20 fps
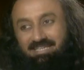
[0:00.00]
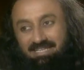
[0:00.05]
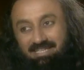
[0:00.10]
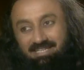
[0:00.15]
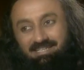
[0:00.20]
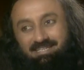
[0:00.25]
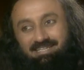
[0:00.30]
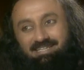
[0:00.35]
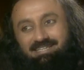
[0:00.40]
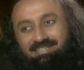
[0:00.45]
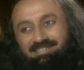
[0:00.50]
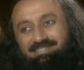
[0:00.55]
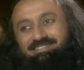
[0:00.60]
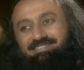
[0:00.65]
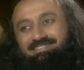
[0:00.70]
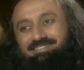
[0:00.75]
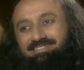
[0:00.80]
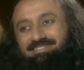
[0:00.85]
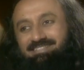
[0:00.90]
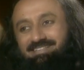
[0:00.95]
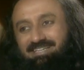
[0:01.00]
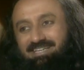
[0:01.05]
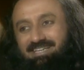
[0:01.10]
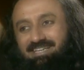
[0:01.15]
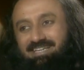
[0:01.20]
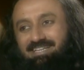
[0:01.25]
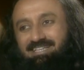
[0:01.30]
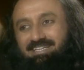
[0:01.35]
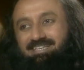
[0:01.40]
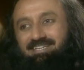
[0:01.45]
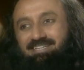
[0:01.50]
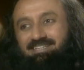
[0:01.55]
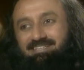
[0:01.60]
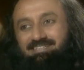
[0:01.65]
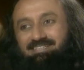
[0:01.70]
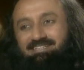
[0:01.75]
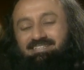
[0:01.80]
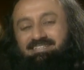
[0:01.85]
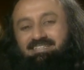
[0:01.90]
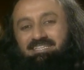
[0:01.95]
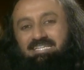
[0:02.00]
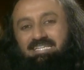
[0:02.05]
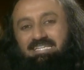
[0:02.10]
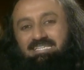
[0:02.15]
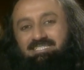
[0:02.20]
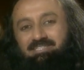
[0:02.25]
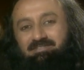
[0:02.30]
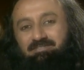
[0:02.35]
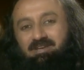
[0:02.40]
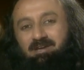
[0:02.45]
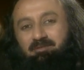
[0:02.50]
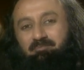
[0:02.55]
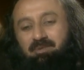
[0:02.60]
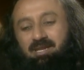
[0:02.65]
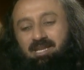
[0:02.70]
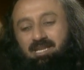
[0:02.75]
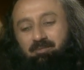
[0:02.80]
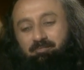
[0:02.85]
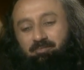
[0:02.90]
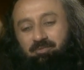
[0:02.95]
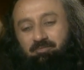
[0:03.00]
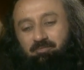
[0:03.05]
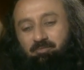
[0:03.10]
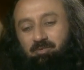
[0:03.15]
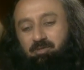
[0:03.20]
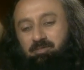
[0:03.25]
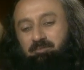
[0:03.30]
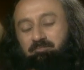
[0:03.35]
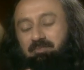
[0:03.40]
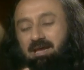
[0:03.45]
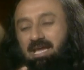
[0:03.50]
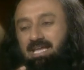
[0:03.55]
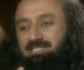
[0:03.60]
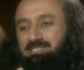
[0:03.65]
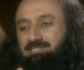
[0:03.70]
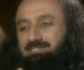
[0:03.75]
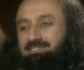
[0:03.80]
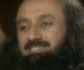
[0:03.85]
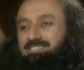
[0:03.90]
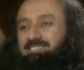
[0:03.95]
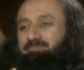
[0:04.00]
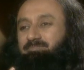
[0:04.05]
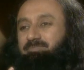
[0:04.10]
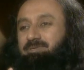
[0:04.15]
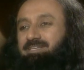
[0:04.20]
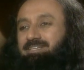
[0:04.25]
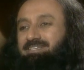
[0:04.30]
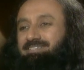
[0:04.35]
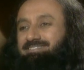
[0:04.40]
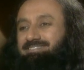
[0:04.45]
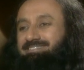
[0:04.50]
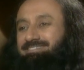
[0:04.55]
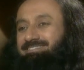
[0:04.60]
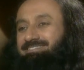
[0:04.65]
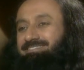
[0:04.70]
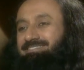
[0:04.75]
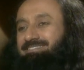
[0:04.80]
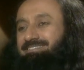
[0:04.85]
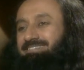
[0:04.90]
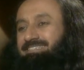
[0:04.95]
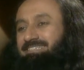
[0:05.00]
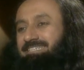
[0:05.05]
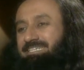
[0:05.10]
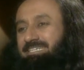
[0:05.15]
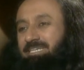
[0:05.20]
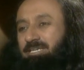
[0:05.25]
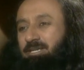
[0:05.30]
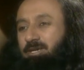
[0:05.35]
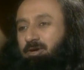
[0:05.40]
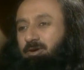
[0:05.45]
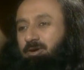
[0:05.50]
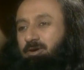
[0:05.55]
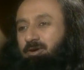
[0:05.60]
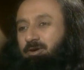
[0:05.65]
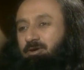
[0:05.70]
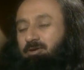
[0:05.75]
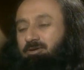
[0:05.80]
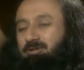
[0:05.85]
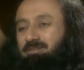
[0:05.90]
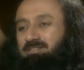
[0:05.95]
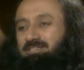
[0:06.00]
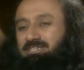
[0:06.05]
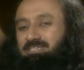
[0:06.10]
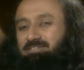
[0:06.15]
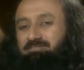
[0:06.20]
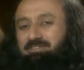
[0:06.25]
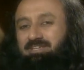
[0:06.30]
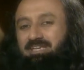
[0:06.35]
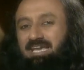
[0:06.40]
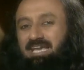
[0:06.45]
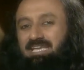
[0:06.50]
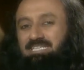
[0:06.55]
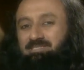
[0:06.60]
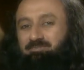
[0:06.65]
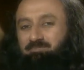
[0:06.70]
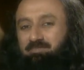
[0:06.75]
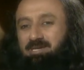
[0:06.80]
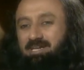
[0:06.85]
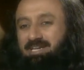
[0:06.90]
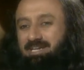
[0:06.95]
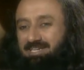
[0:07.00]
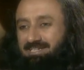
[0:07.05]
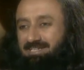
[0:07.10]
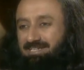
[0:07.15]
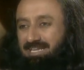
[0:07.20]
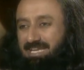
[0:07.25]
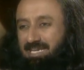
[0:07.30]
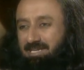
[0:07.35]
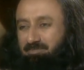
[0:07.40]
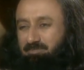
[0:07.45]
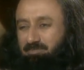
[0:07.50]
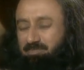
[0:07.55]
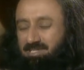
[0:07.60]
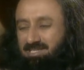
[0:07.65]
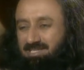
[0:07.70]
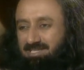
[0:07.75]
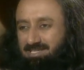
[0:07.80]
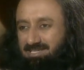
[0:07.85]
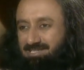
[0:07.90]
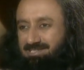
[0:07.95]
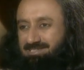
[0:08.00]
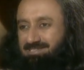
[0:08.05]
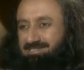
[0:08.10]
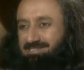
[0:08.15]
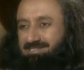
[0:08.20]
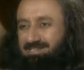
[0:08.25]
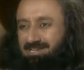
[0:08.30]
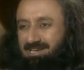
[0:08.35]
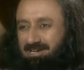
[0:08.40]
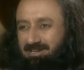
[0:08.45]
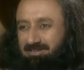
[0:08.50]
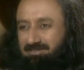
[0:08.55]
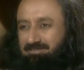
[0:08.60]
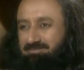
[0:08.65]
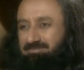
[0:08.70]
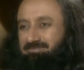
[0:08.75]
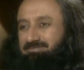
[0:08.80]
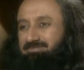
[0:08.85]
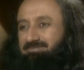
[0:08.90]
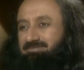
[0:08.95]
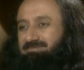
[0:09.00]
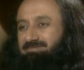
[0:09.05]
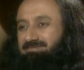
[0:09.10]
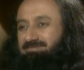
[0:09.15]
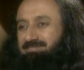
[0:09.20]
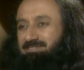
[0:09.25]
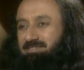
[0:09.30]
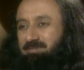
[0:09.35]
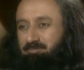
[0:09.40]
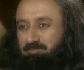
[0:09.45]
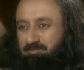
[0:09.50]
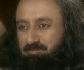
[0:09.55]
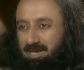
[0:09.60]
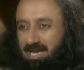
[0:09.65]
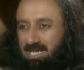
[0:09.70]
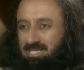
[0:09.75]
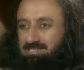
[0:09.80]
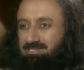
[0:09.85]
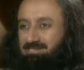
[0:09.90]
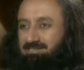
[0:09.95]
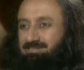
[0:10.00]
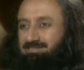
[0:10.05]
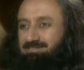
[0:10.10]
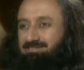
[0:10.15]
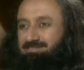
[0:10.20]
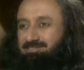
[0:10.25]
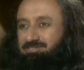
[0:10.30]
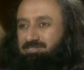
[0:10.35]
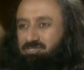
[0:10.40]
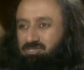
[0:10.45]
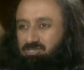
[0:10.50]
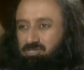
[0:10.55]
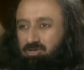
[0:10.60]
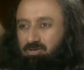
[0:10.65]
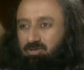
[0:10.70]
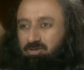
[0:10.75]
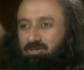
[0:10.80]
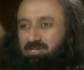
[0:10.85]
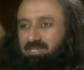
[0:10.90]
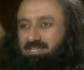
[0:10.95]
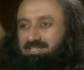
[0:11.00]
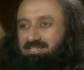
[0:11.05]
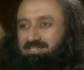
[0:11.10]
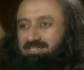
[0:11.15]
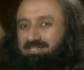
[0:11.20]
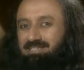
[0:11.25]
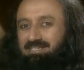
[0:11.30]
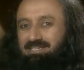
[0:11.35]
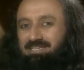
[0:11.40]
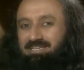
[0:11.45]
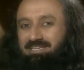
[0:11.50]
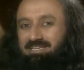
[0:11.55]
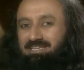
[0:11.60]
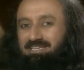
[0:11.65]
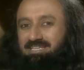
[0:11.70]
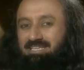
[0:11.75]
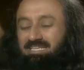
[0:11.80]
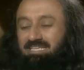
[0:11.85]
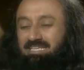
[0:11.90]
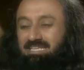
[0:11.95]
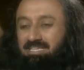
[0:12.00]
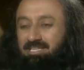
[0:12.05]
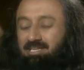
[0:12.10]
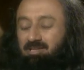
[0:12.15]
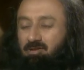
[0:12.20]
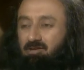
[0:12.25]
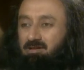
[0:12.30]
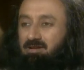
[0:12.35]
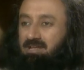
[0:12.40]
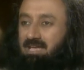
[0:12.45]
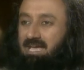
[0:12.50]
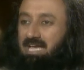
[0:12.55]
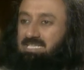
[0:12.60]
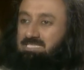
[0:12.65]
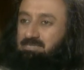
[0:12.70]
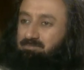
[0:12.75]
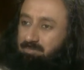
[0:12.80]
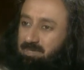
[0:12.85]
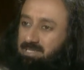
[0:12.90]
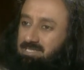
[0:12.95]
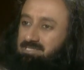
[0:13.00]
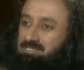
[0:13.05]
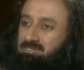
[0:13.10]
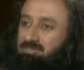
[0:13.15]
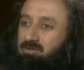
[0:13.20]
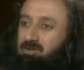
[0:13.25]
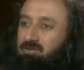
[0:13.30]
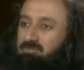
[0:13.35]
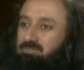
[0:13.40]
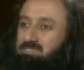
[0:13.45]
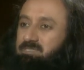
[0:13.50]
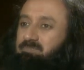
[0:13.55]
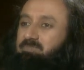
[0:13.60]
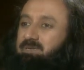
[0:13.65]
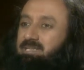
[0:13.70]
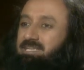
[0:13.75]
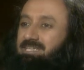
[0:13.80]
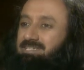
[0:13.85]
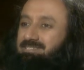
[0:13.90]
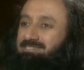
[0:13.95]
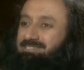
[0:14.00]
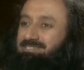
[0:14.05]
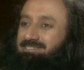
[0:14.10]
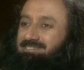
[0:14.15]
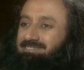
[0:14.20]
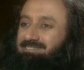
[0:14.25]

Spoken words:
Indeed, indeed. See, we are made up of both matter and spirit. All that we aspire, like peace, love, compassion, joy, they're all aspects of spirit,